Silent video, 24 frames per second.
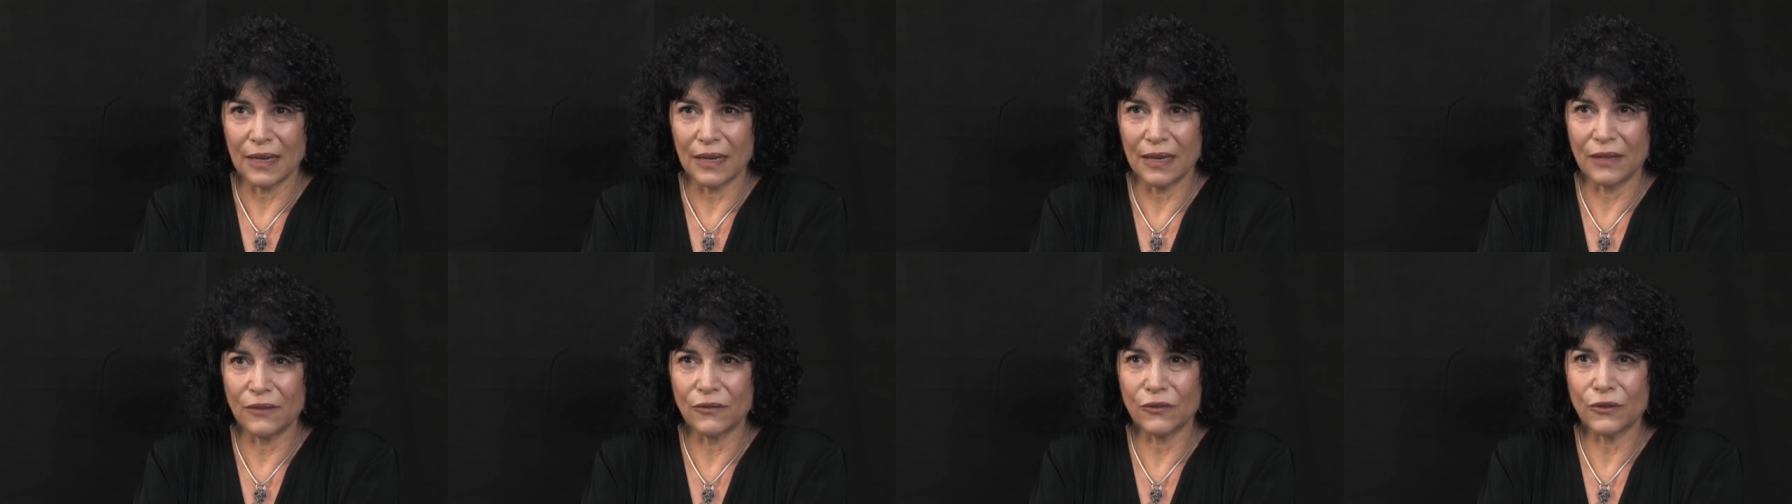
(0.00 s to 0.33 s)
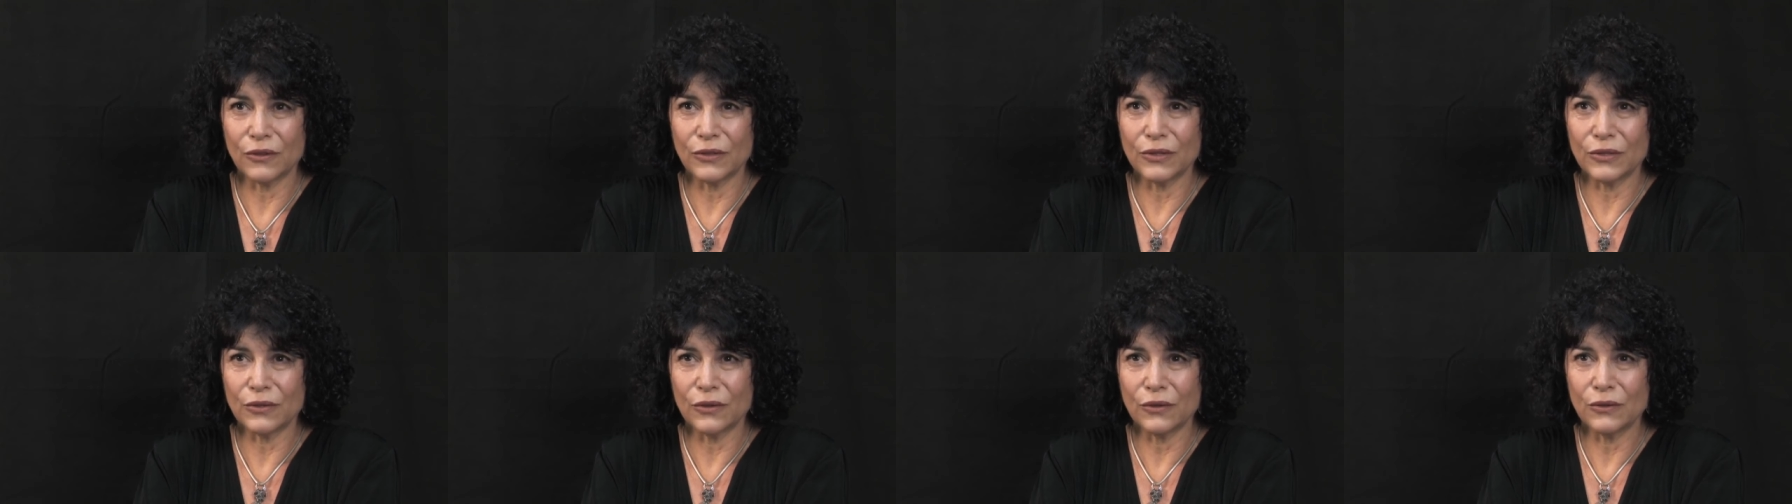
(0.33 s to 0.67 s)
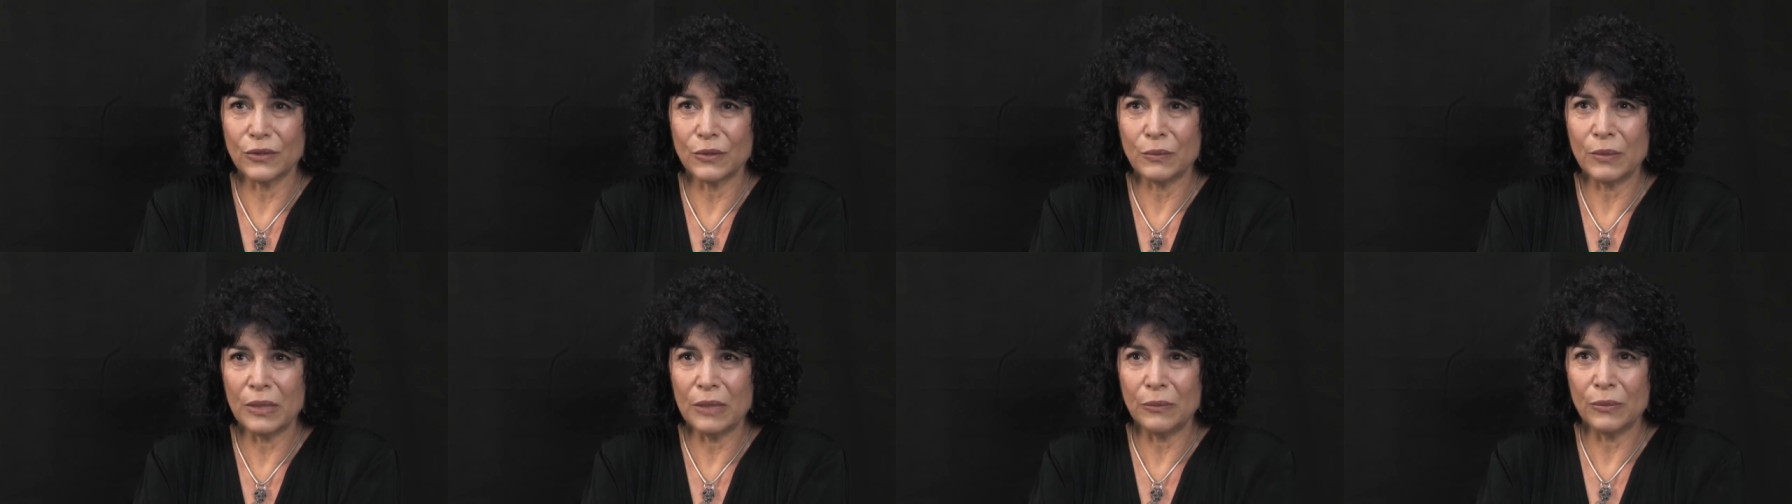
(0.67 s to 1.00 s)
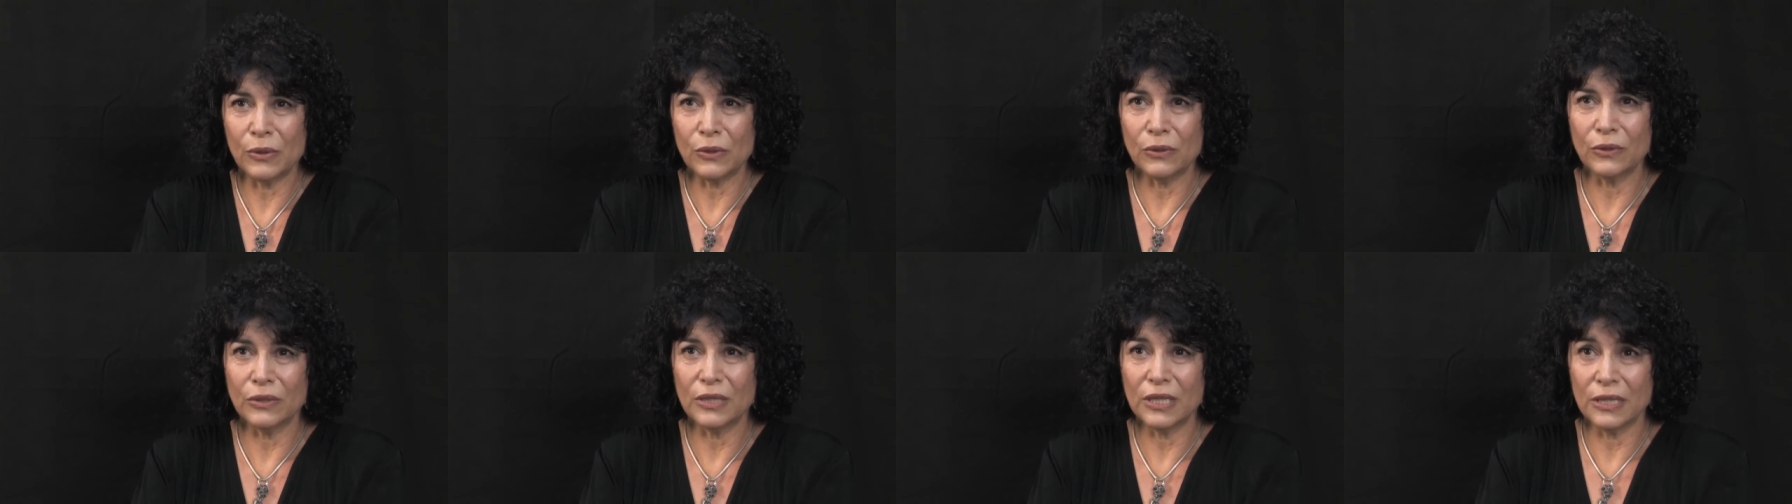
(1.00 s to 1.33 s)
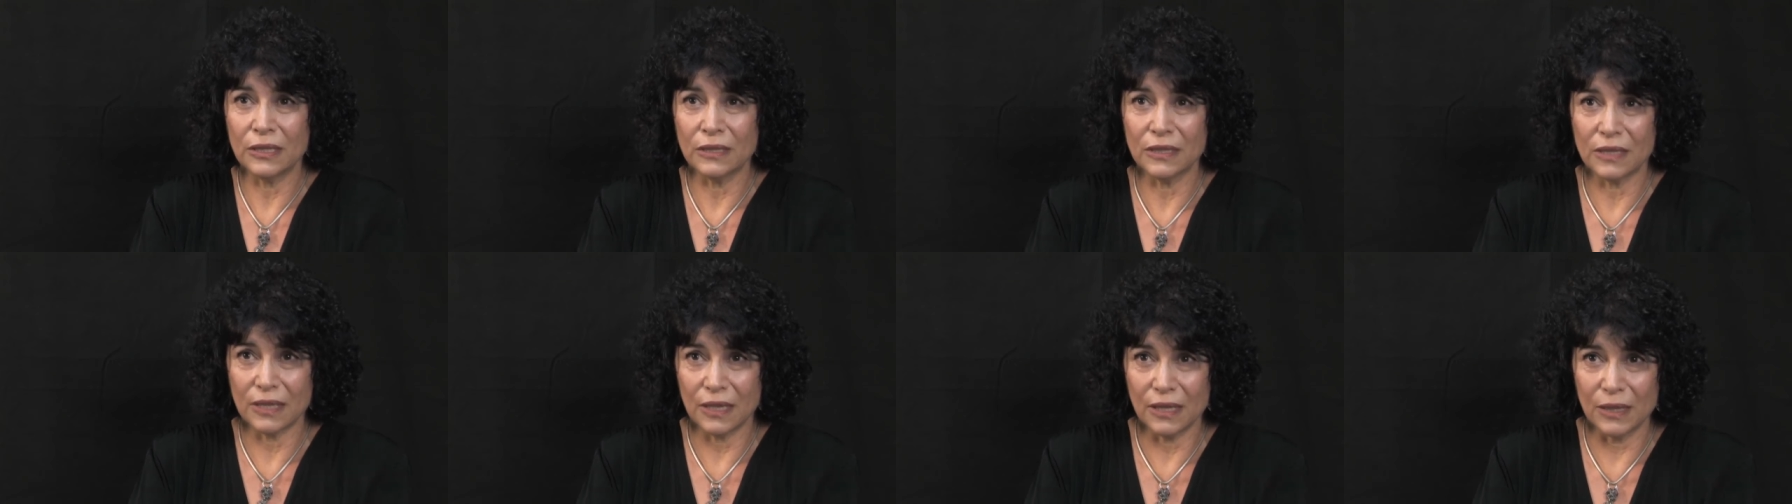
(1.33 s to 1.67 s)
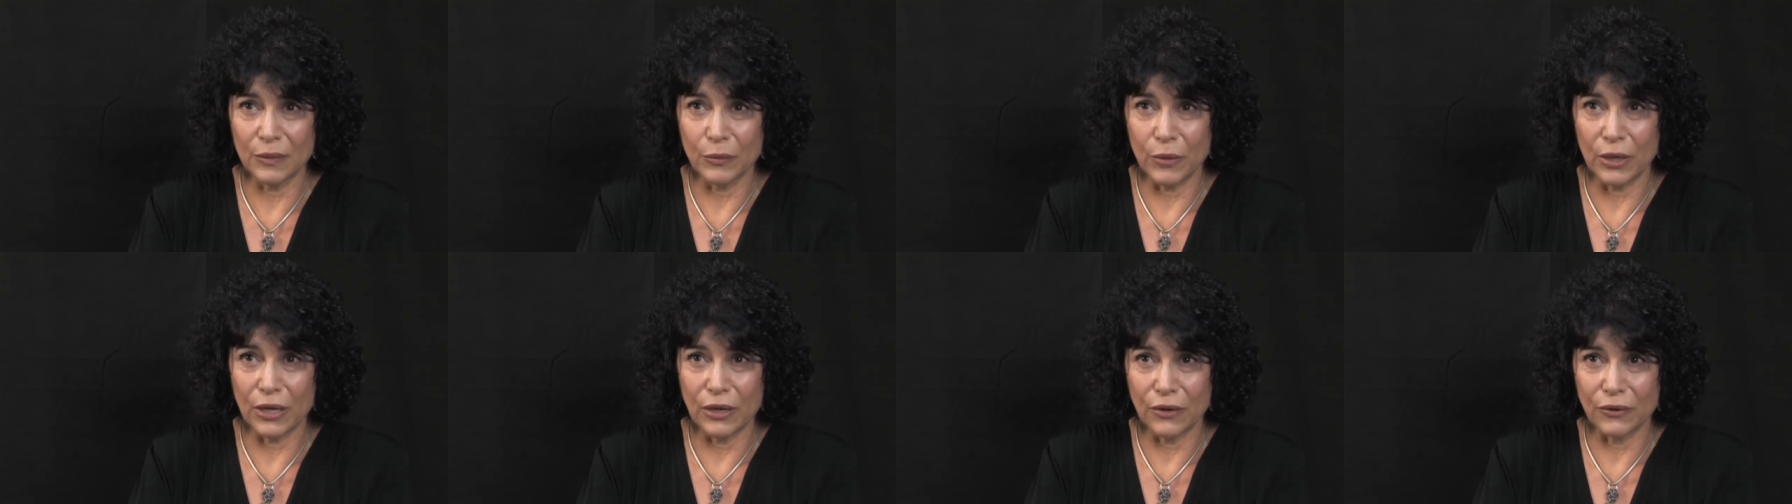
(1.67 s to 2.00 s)
And of course, those people who didn't
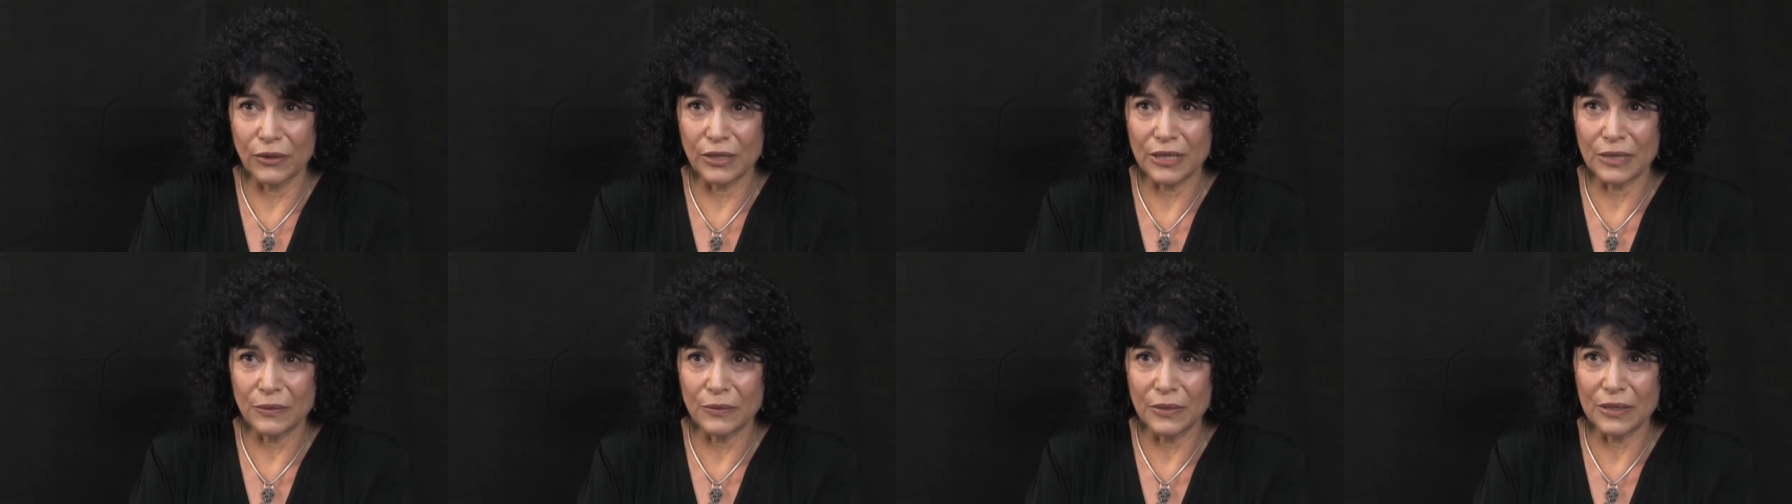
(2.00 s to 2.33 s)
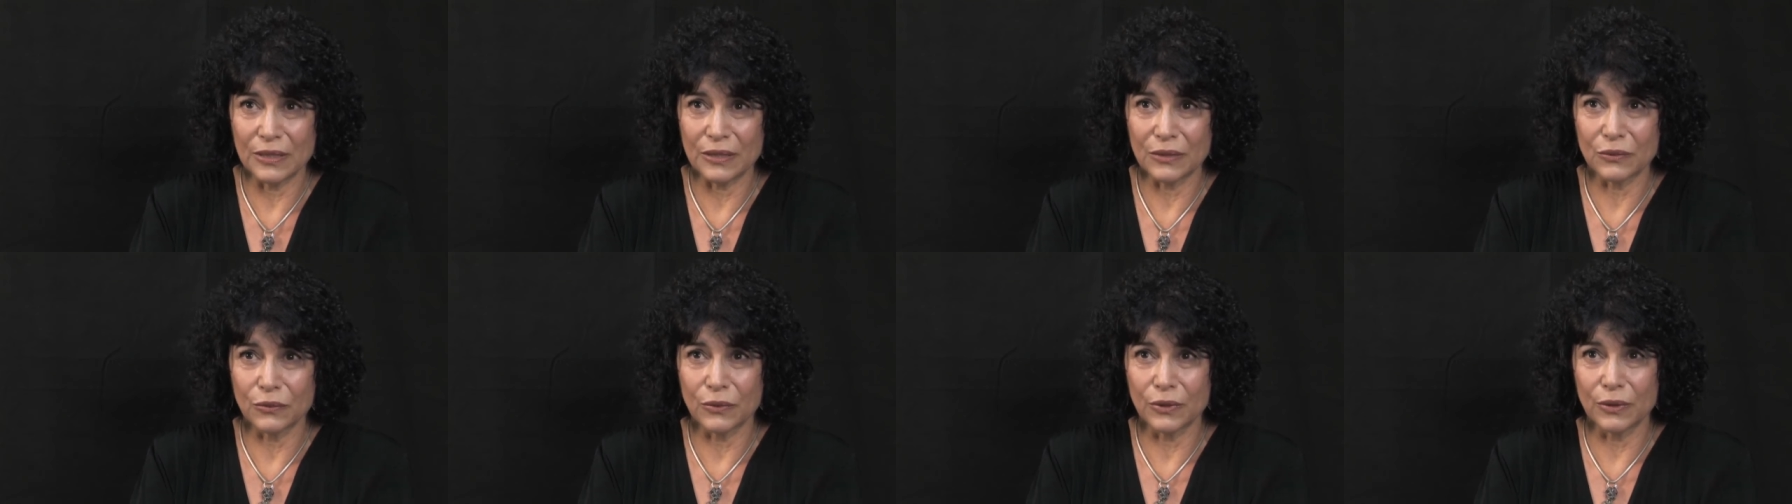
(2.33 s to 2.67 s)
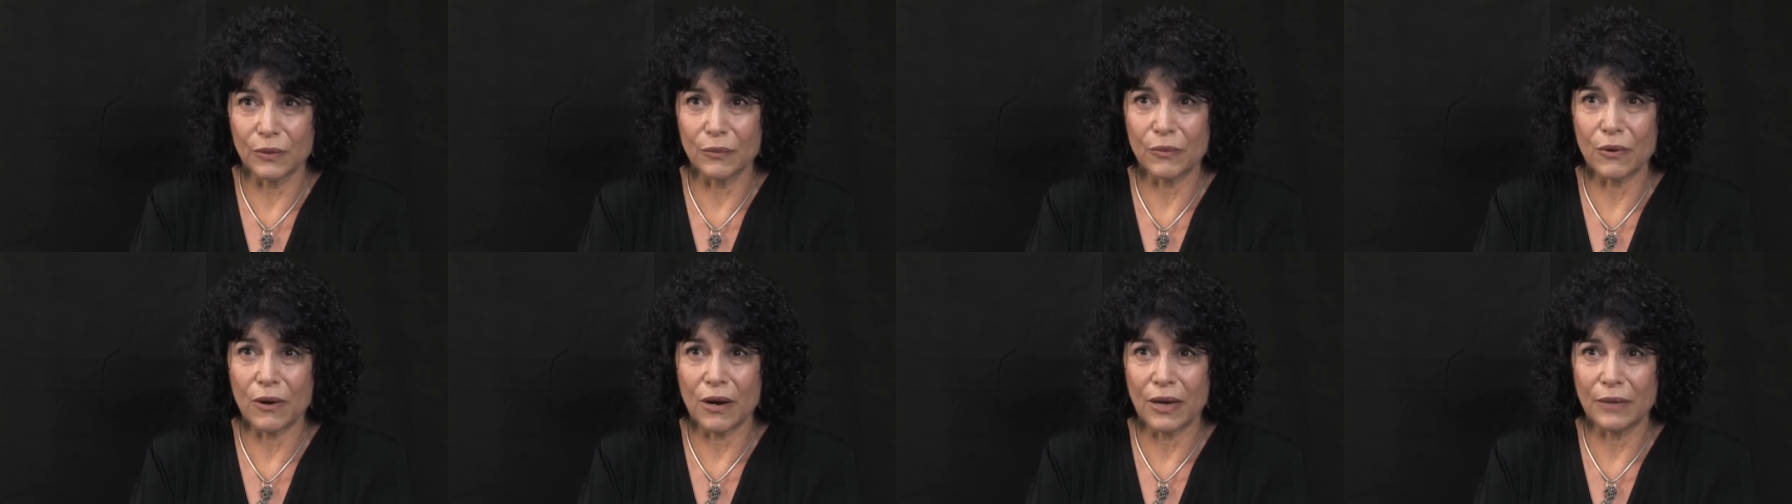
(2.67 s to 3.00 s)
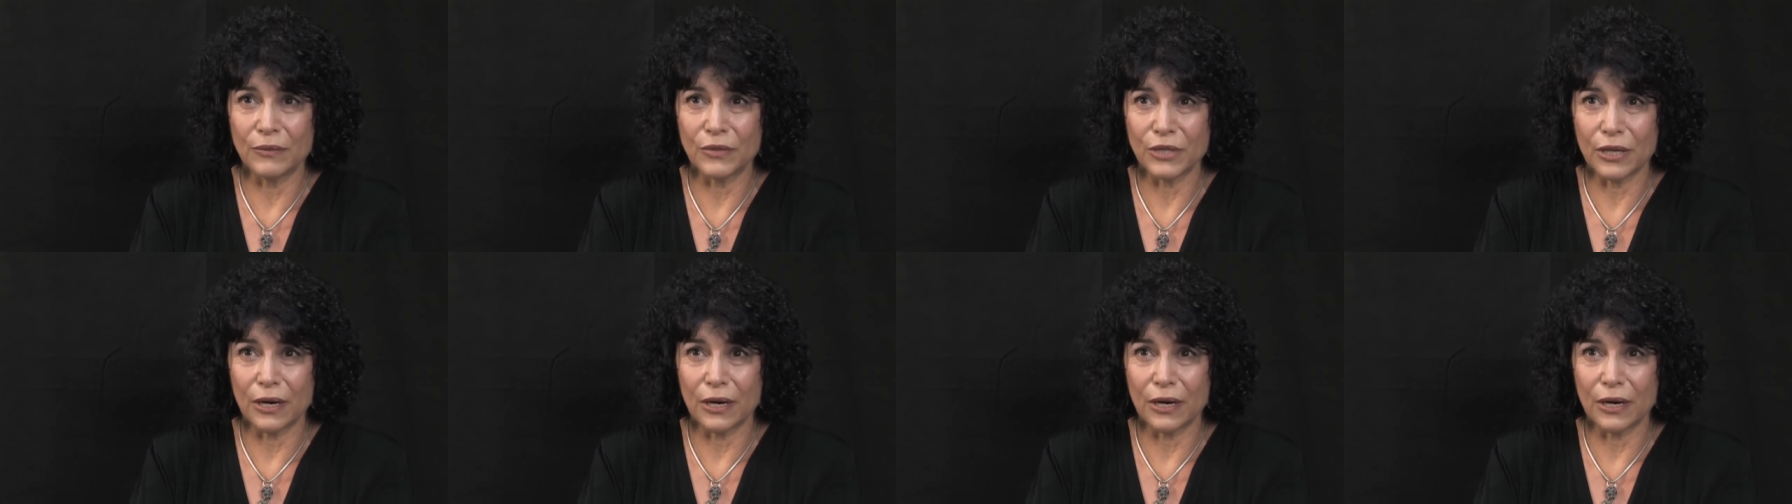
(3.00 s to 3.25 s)
celebrate Christmas were prime